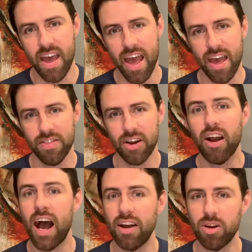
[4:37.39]
and they're
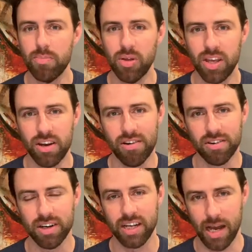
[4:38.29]
$100 billion
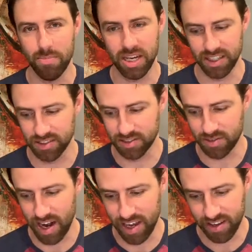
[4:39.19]
companies,
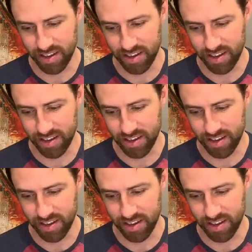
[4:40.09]
right?